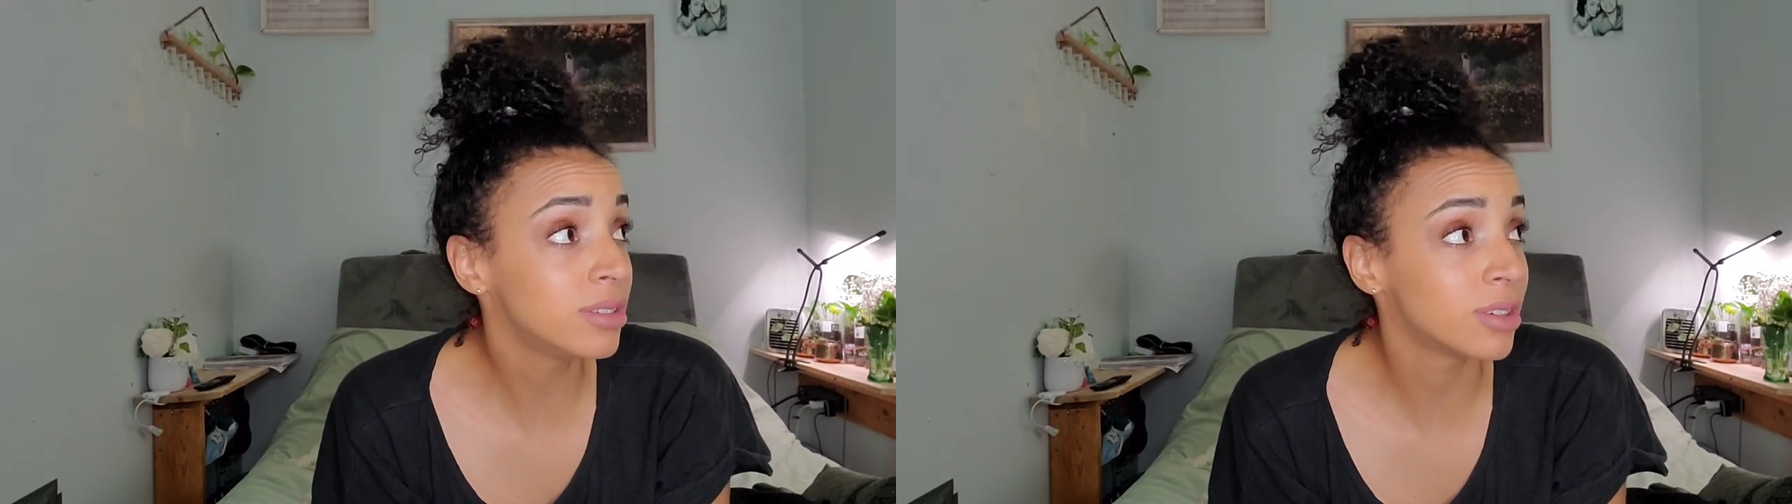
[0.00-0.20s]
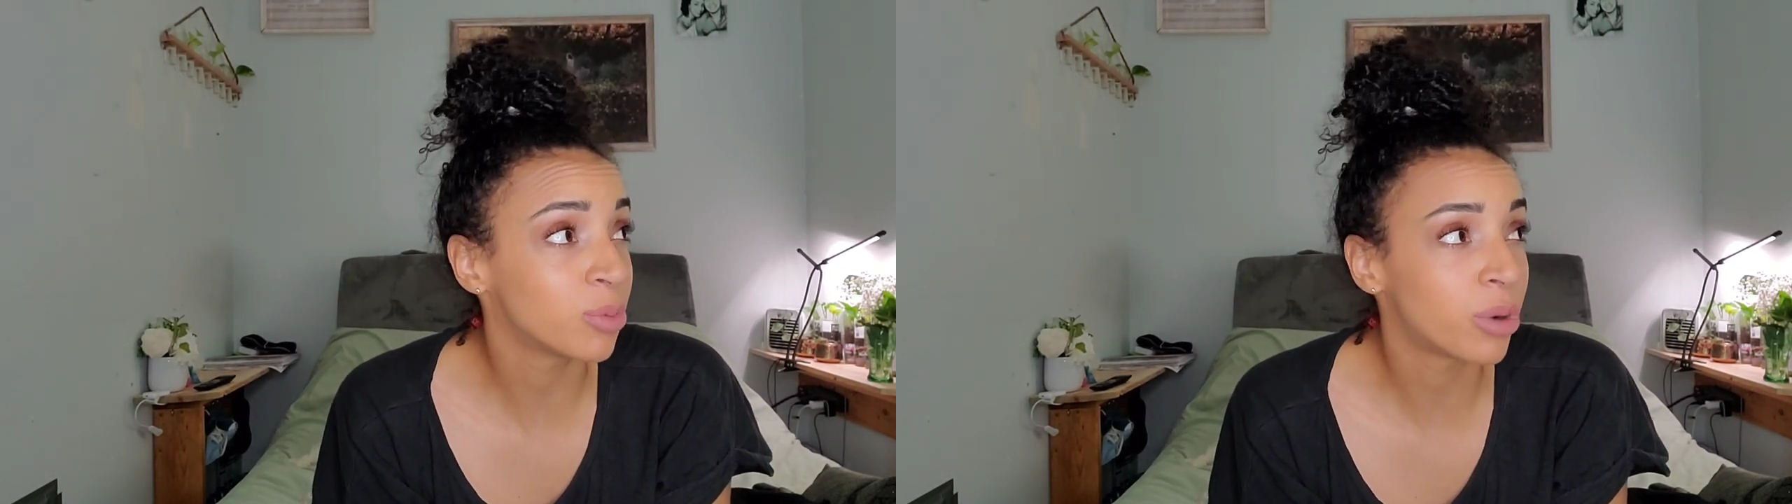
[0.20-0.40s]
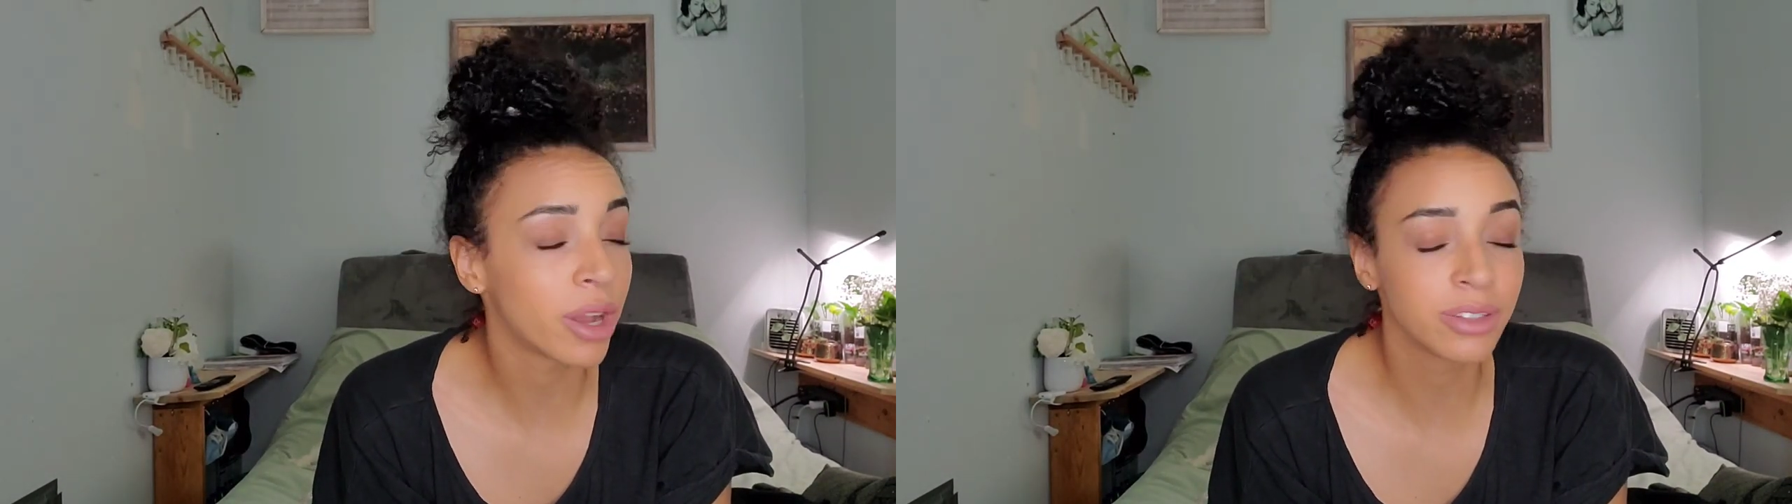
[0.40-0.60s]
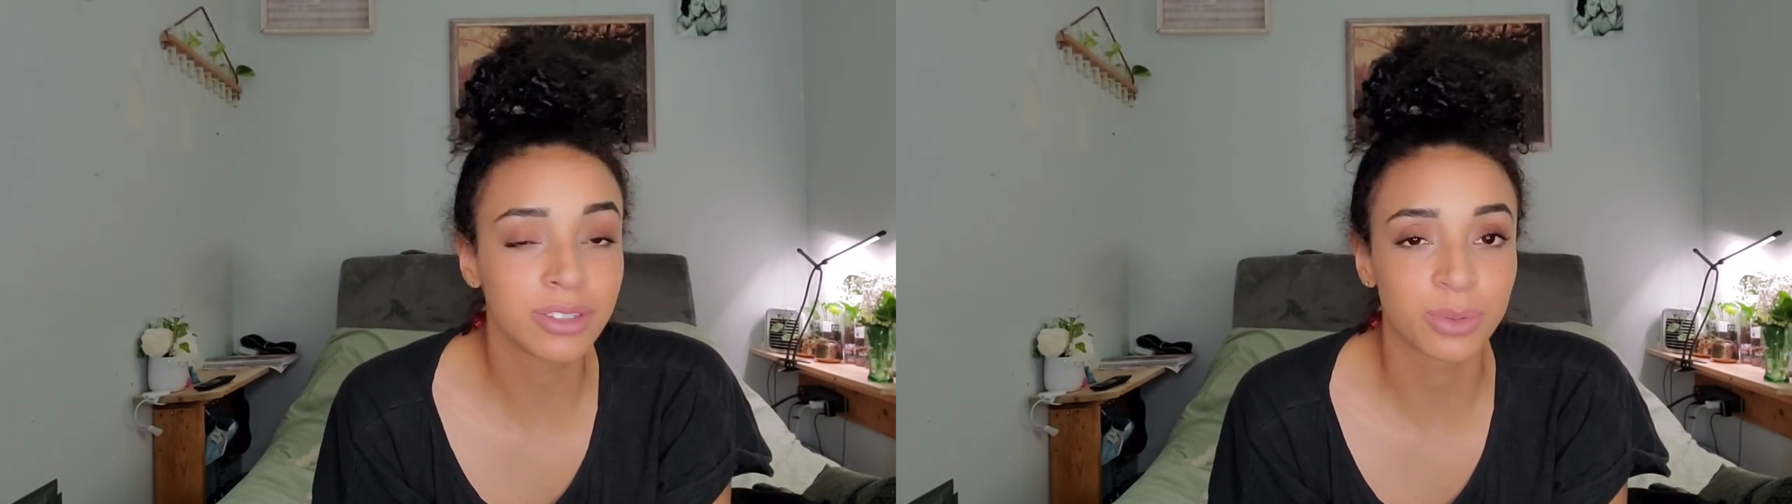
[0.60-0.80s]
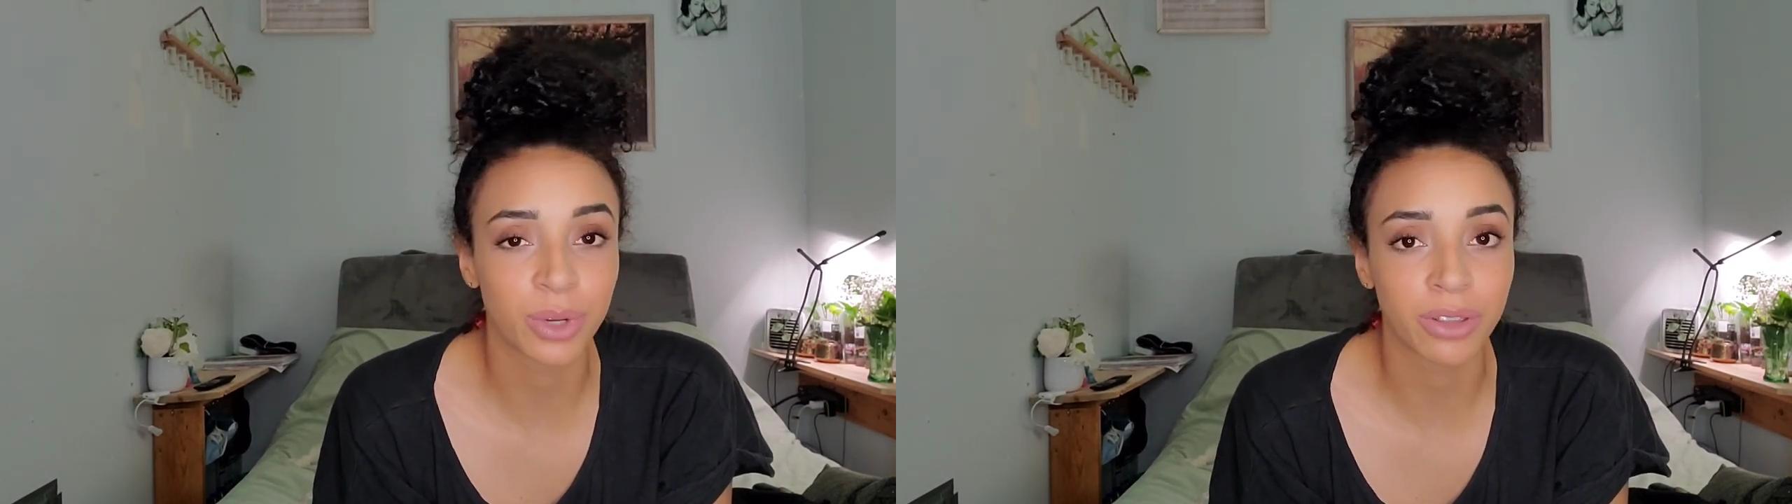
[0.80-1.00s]
and I'll probably
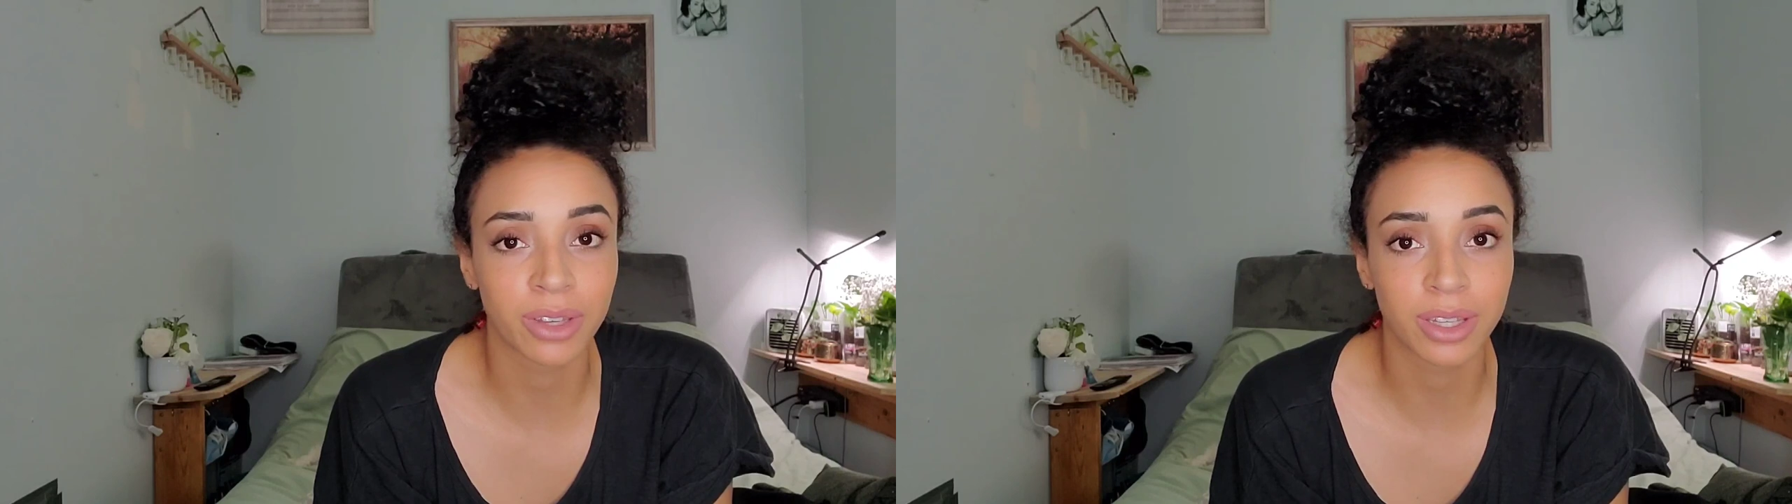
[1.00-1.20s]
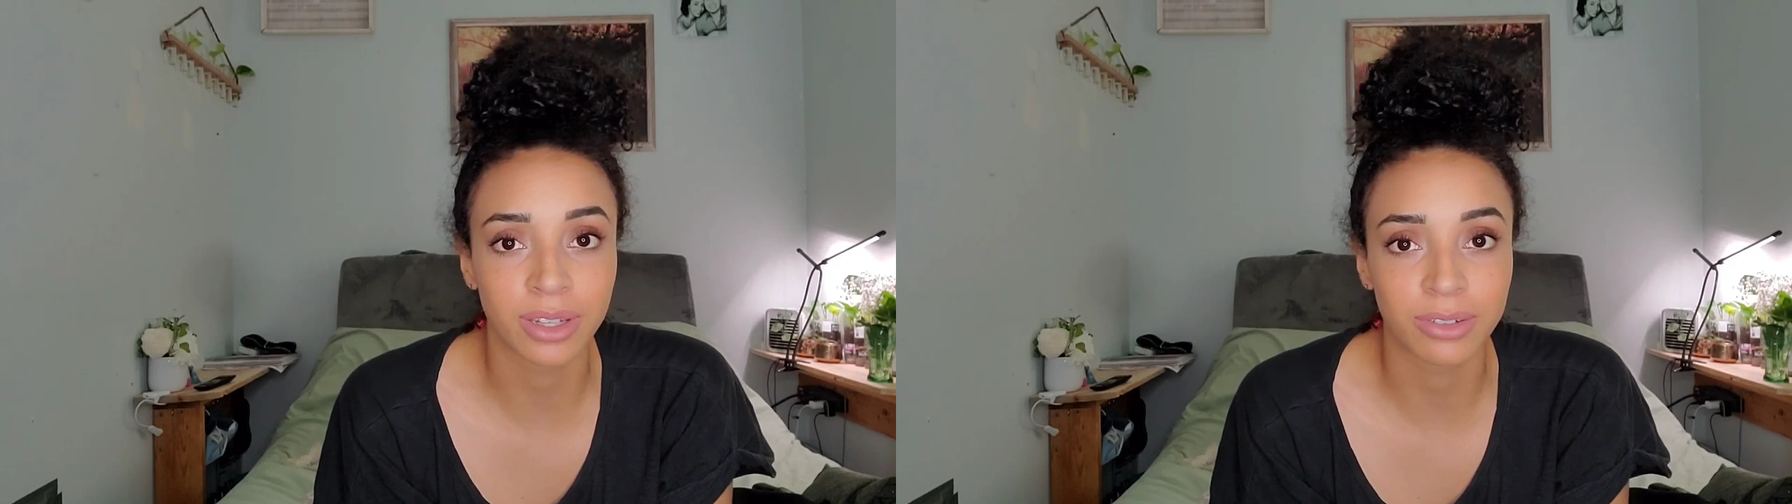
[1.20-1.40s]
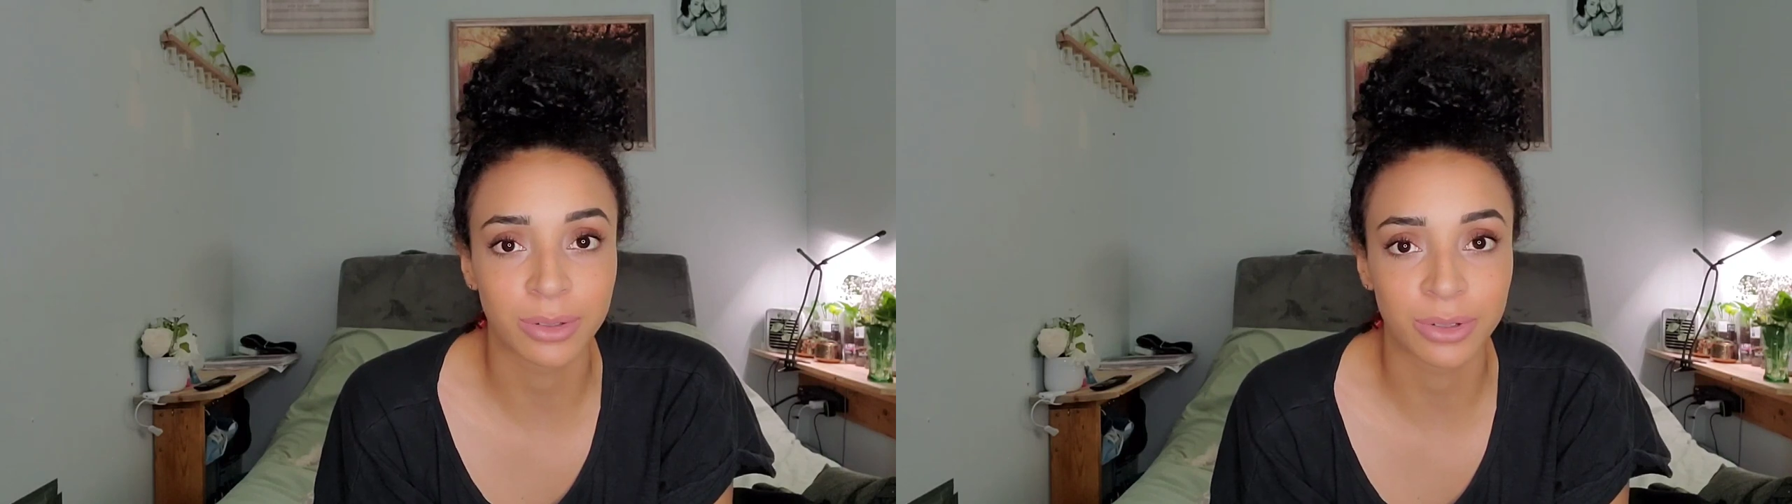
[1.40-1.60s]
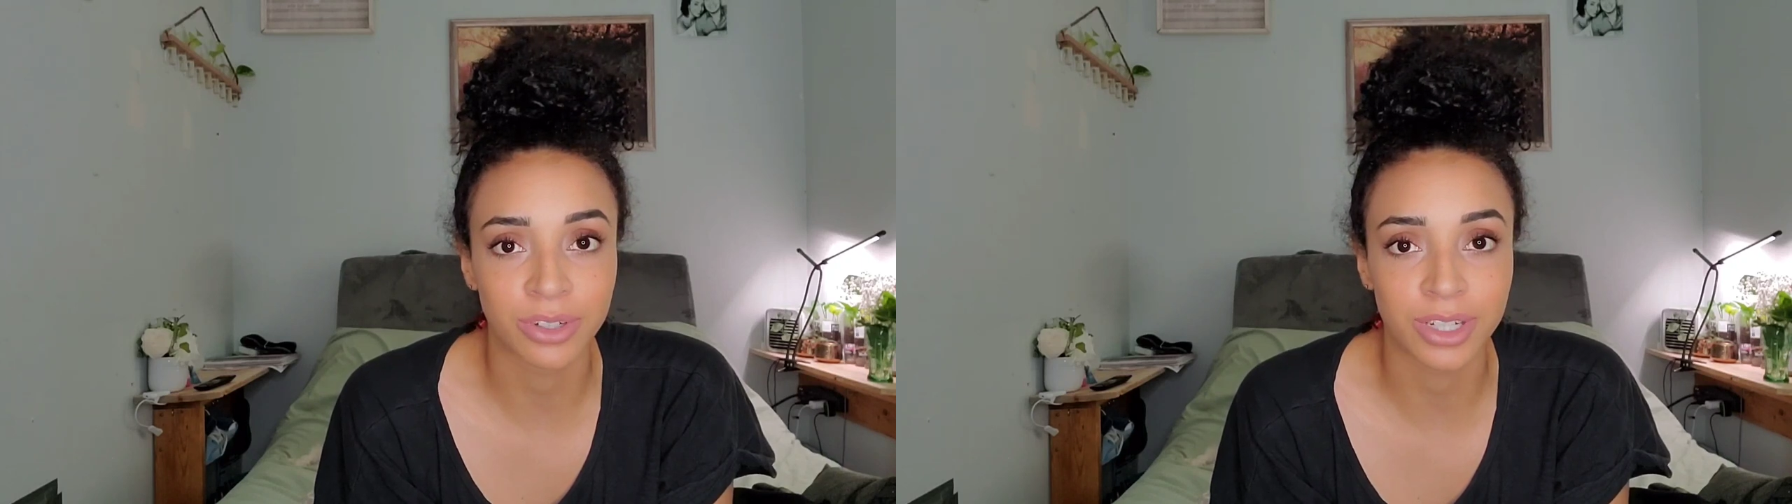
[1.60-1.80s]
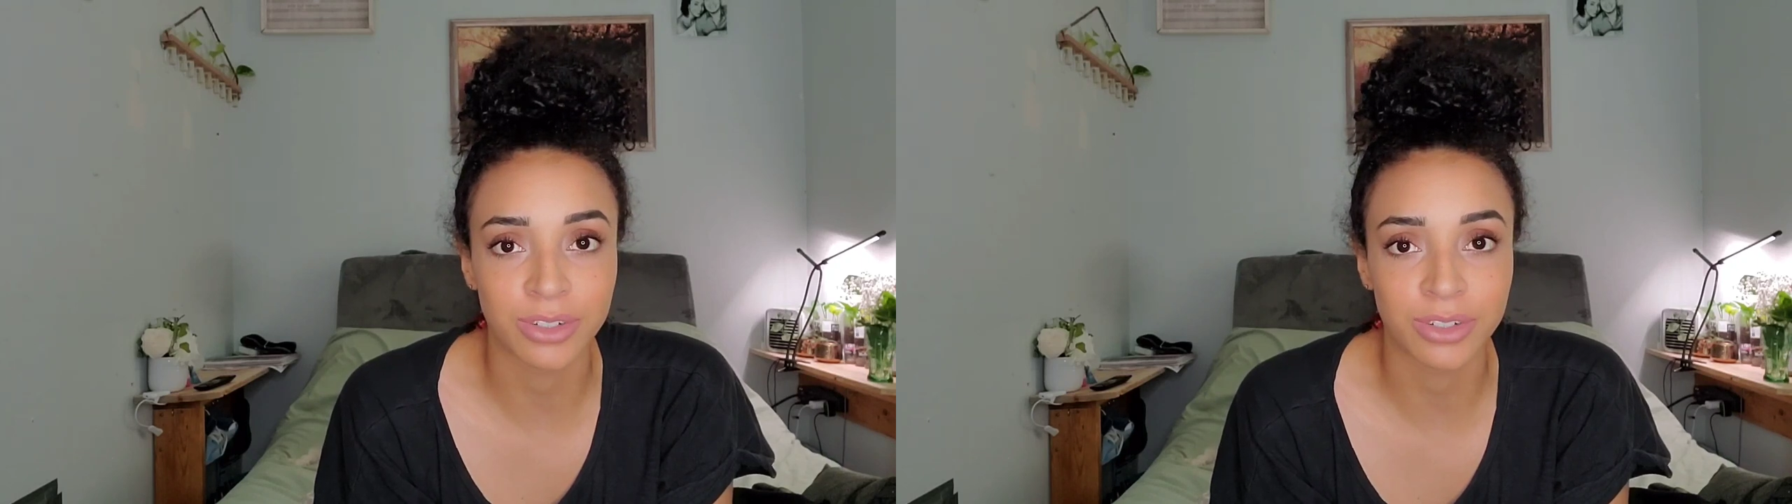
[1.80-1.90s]
just wear like a different one each